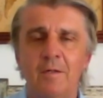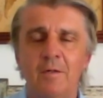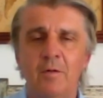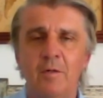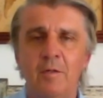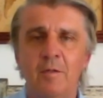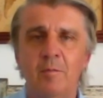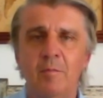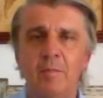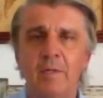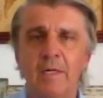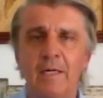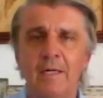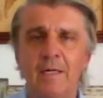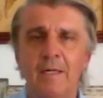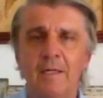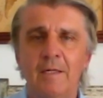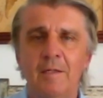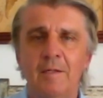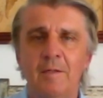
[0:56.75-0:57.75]
written
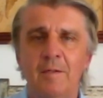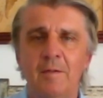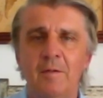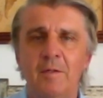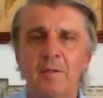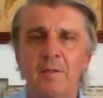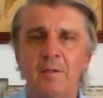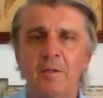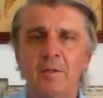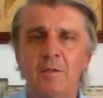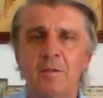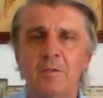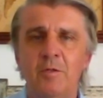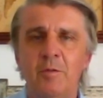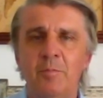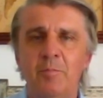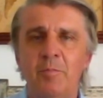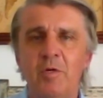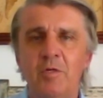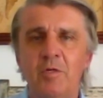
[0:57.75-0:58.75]
by
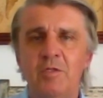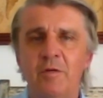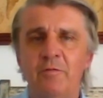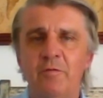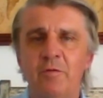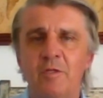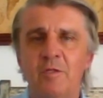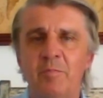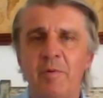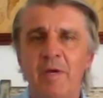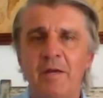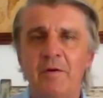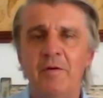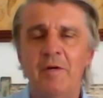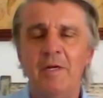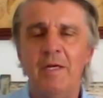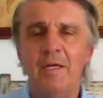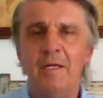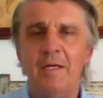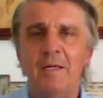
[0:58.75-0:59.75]
Sir Percy
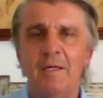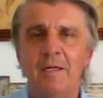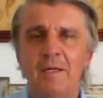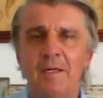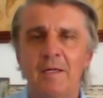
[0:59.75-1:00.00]
Fitzpatrick.